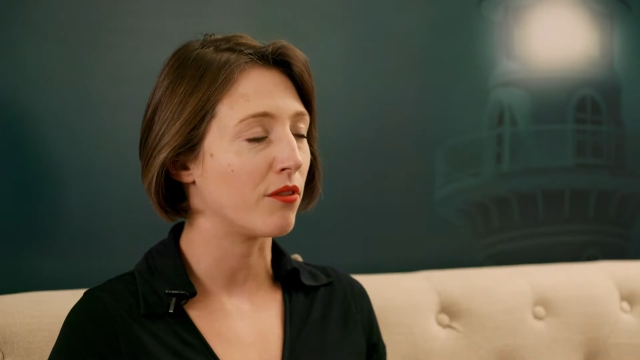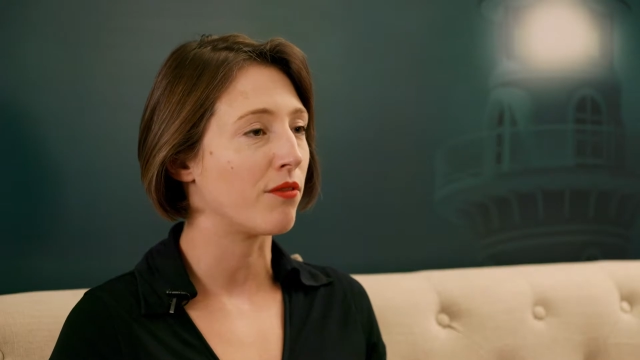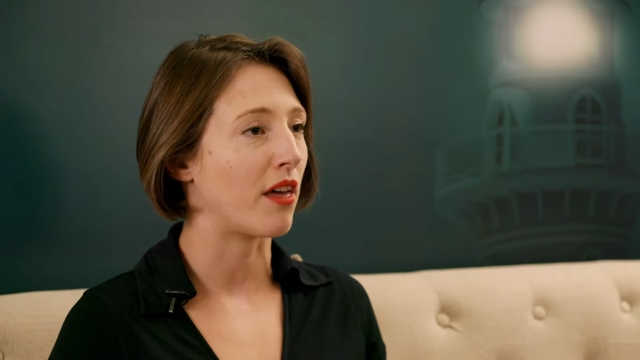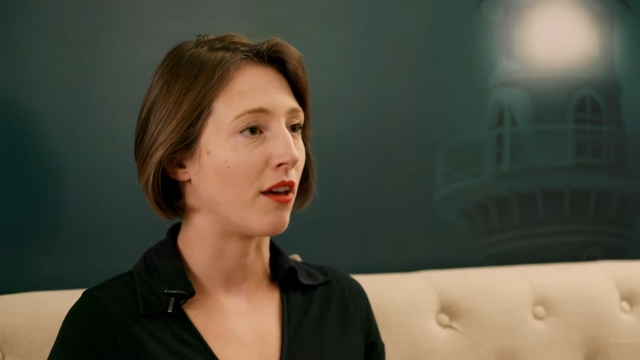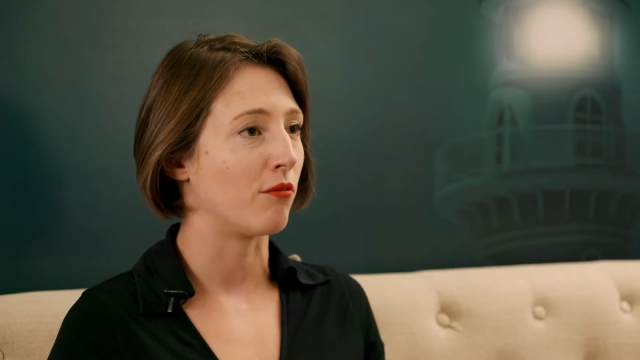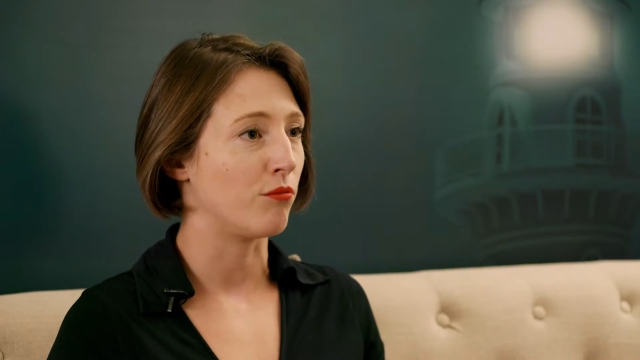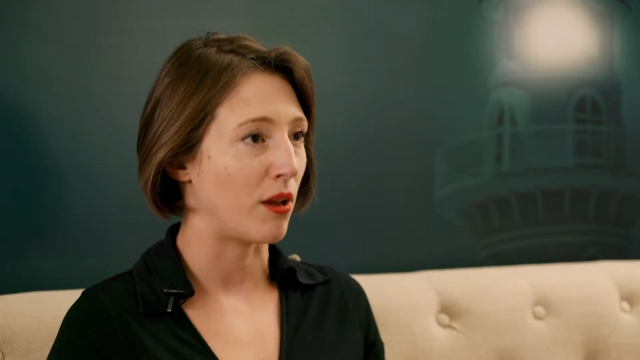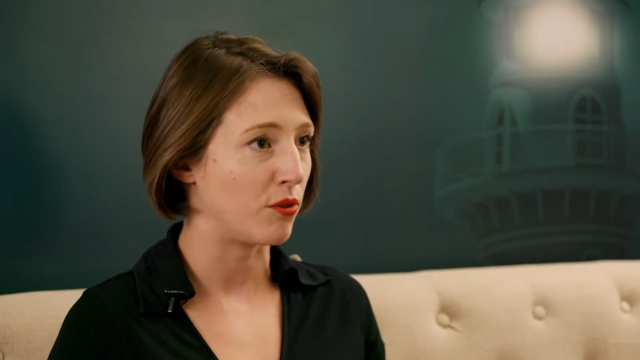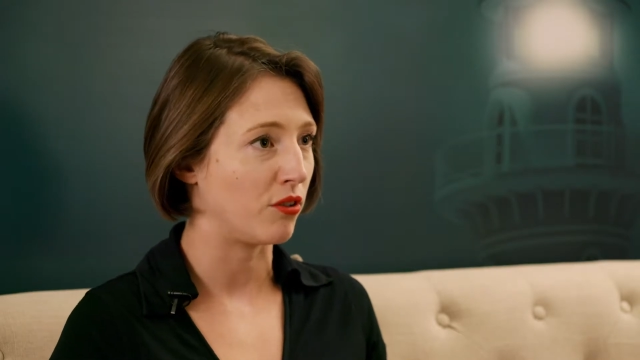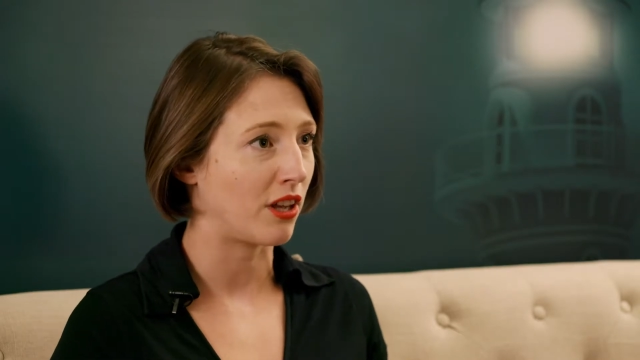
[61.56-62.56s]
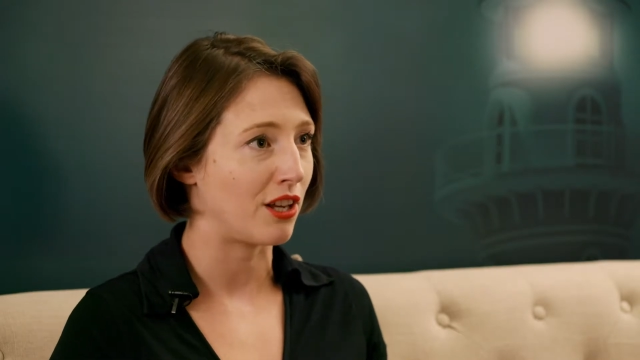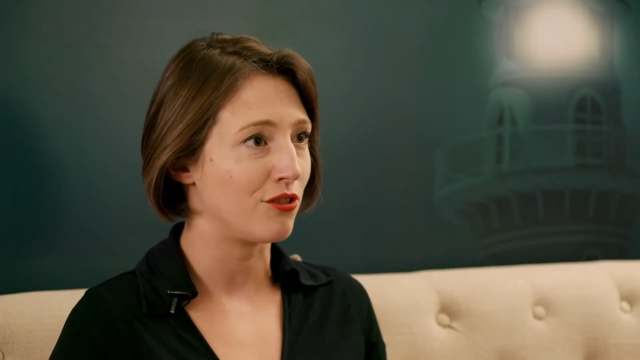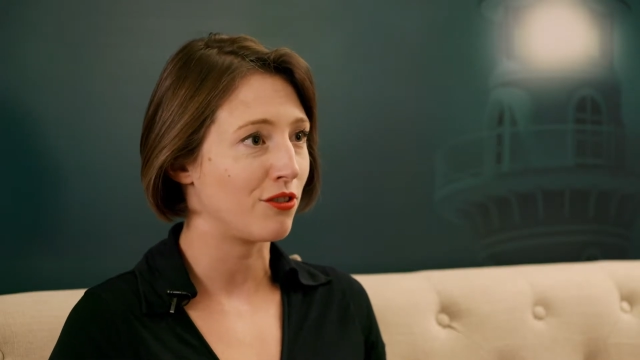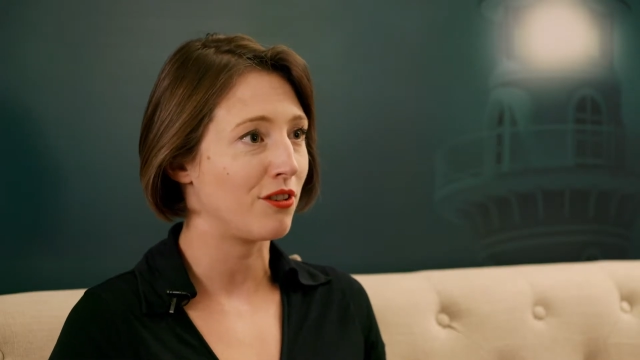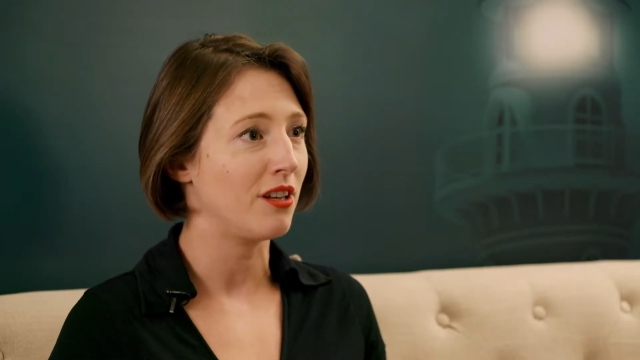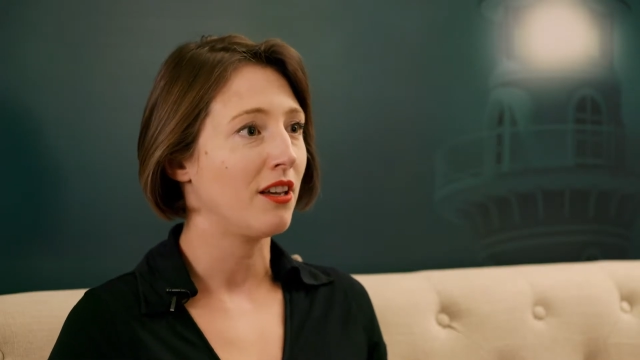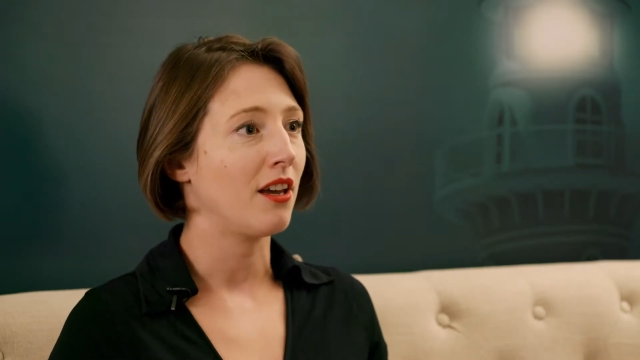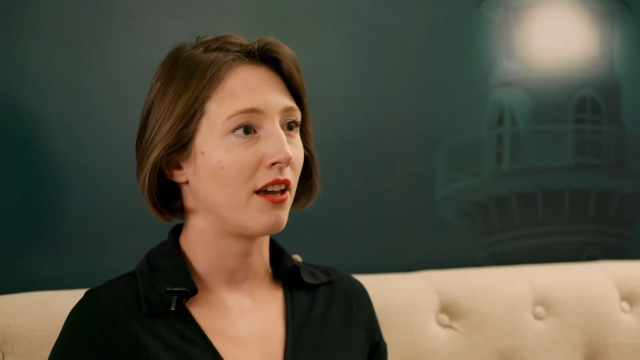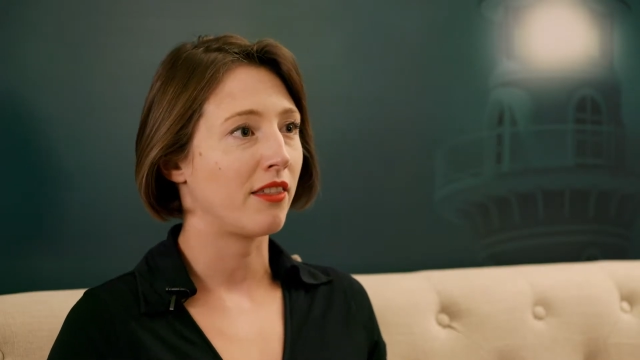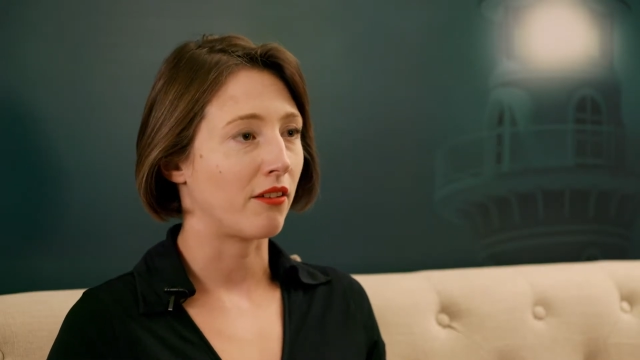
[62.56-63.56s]
of their reputation
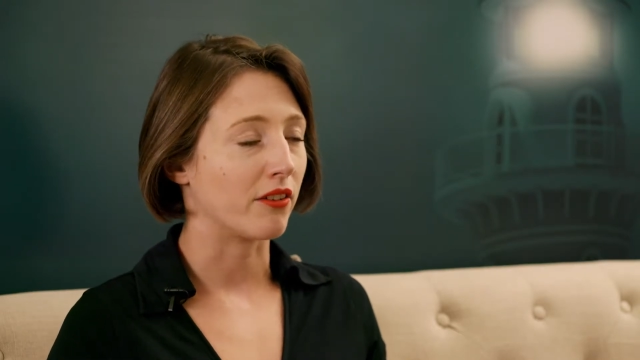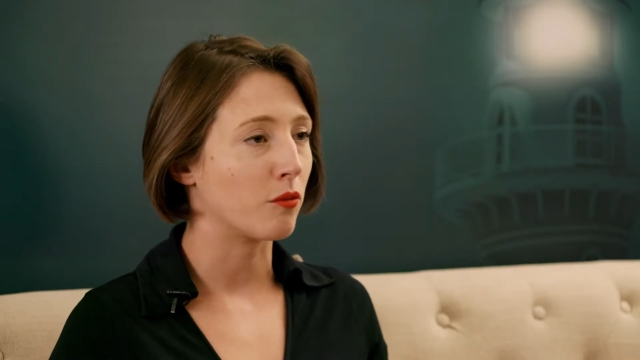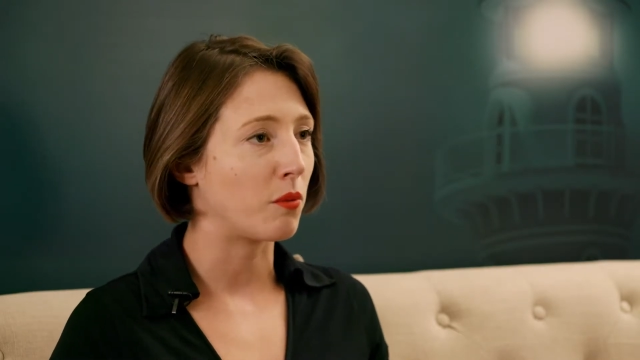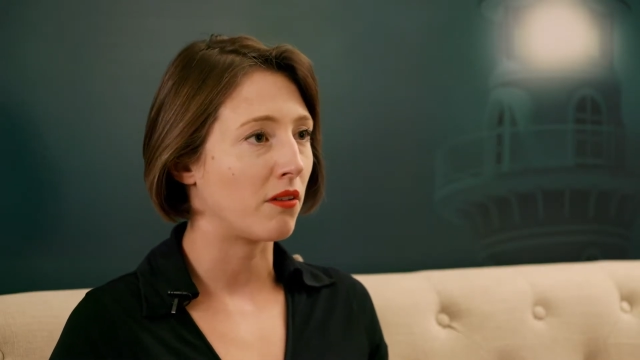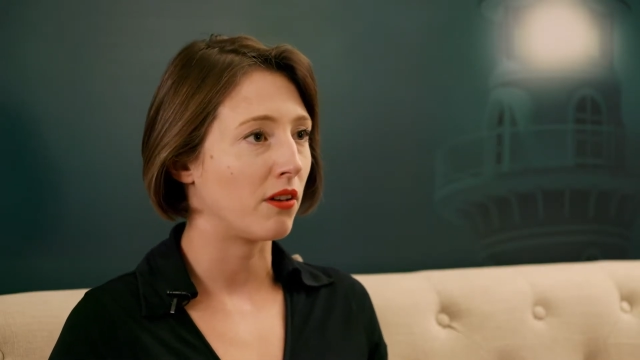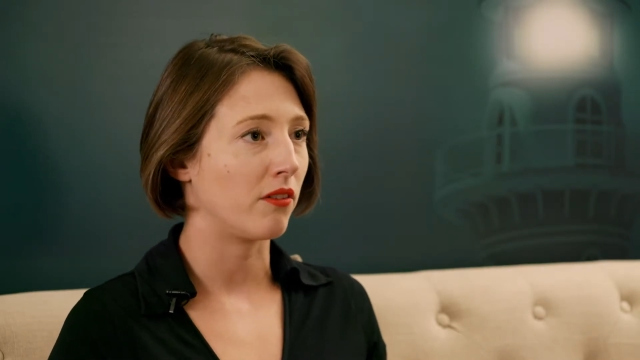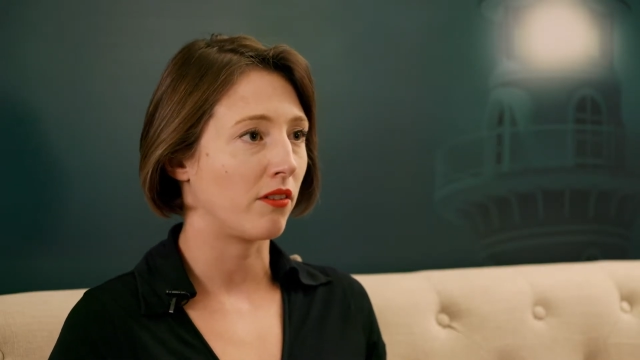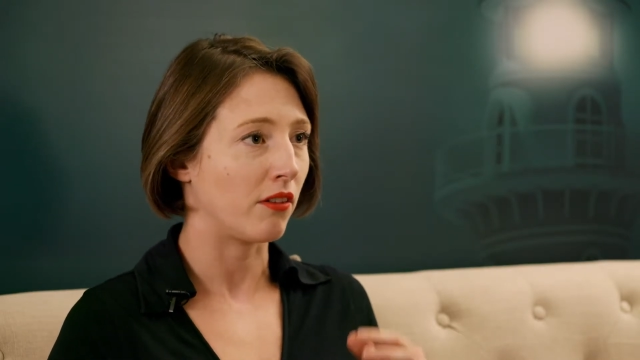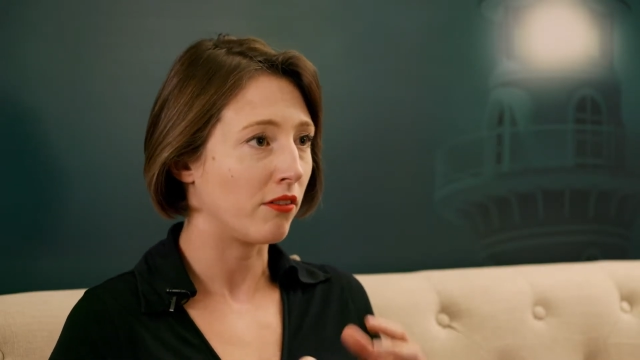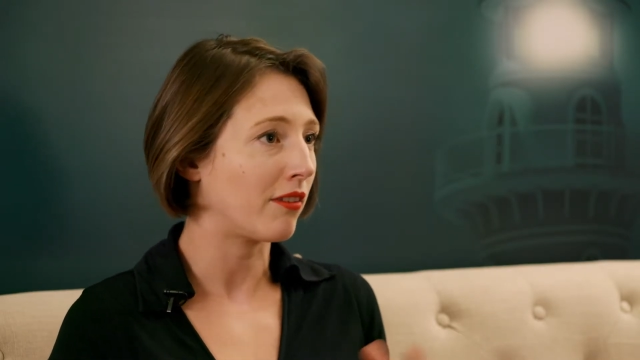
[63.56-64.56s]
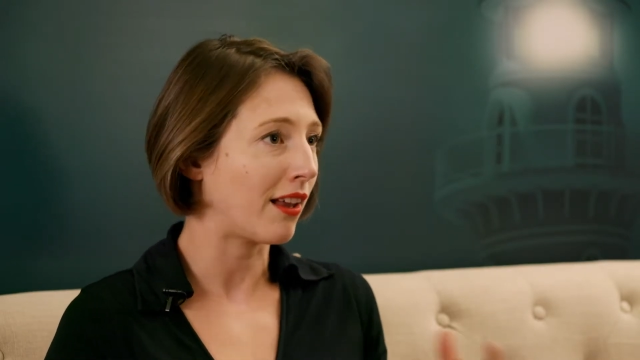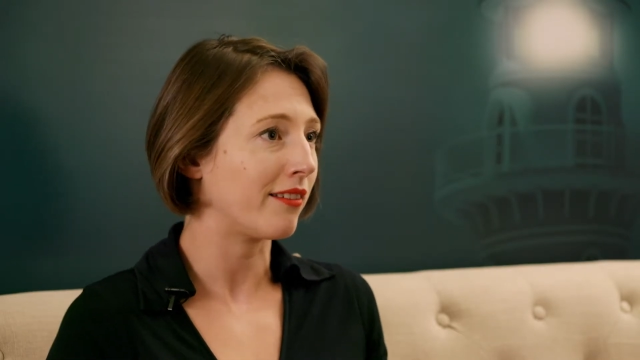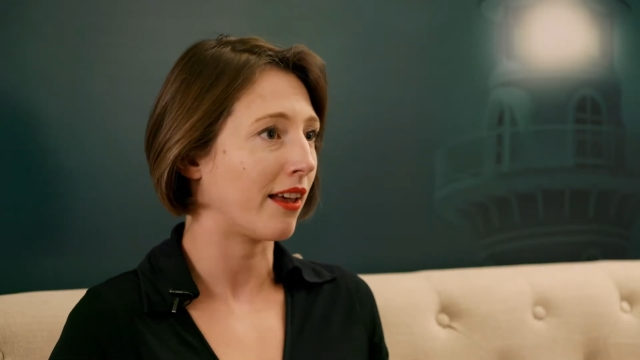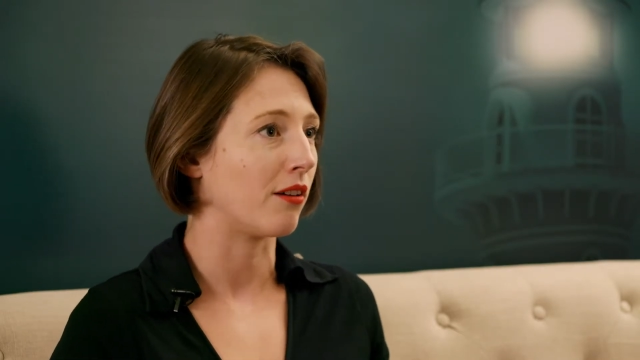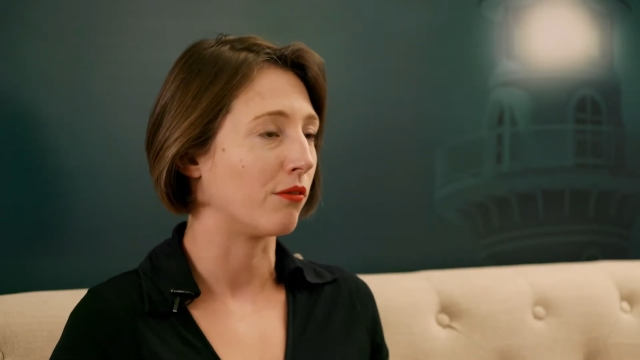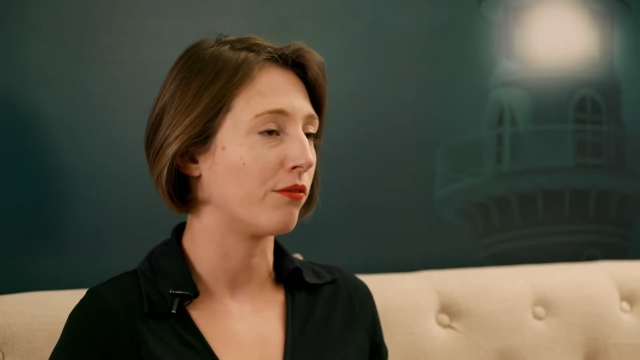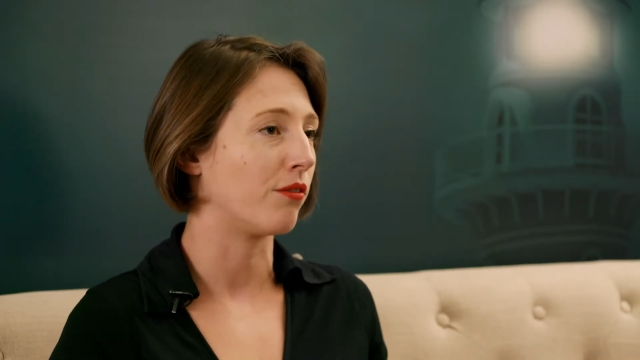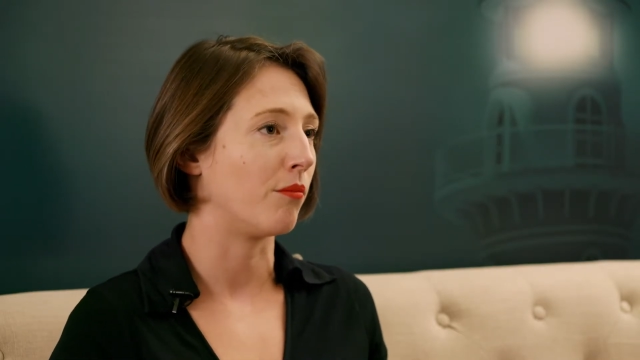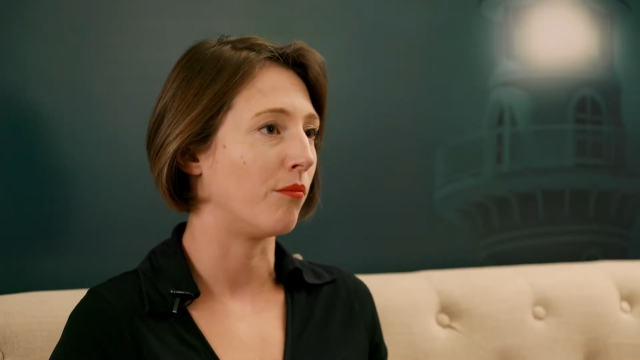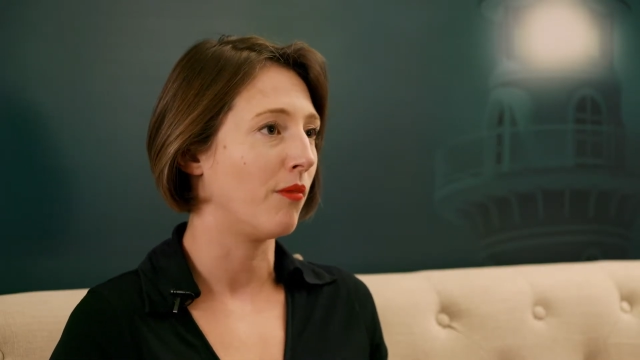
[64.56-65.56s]
and their experience, they stand out
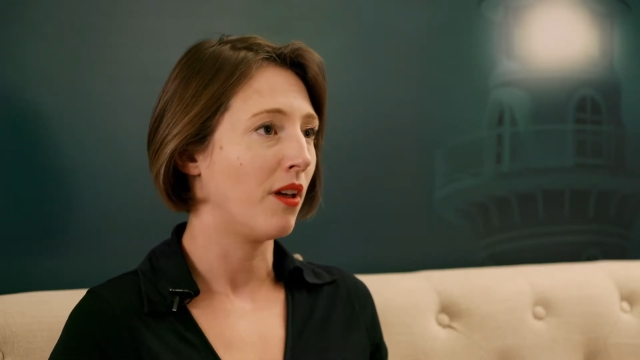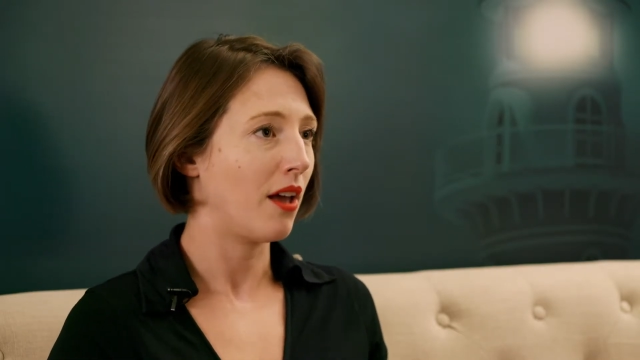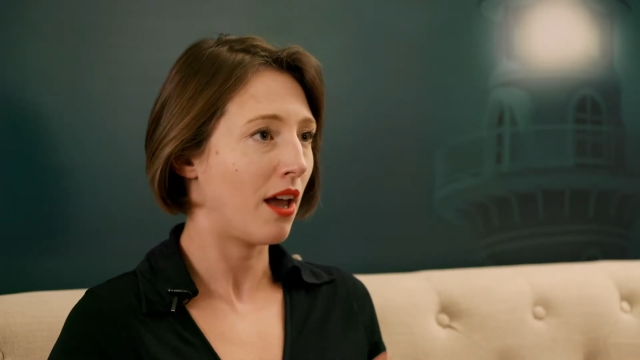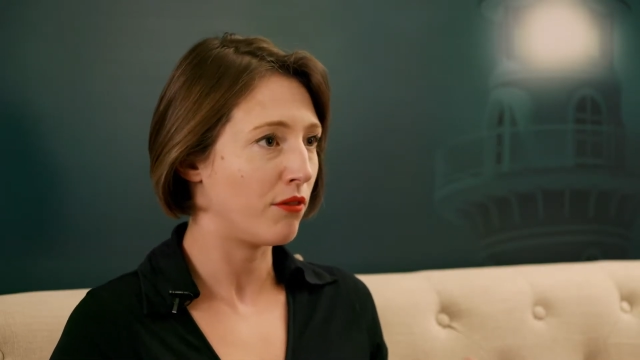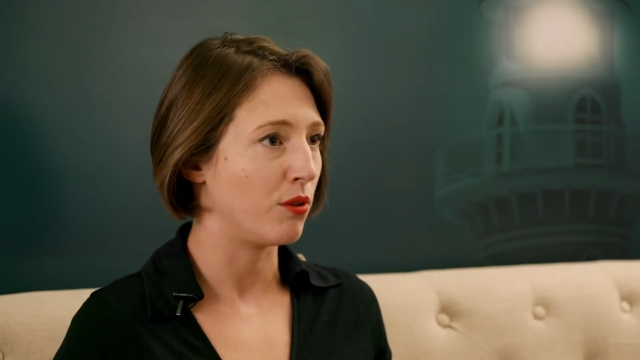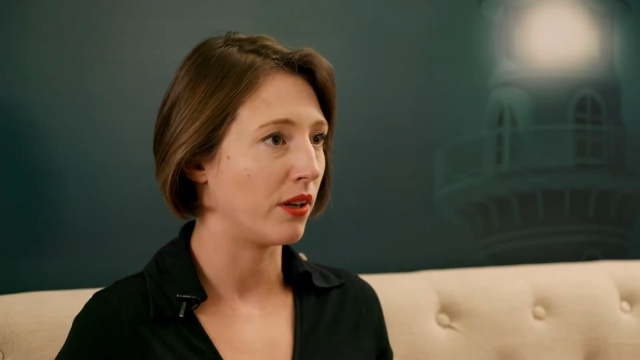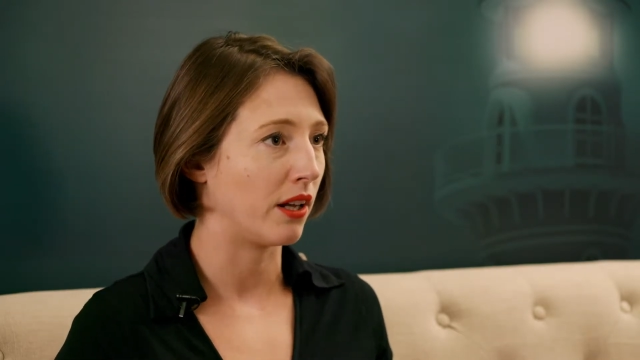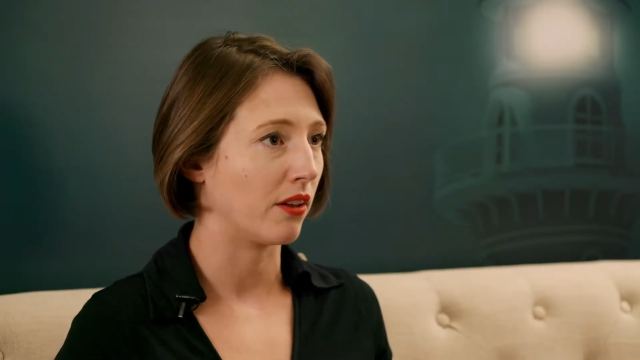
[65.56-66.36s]
from everyone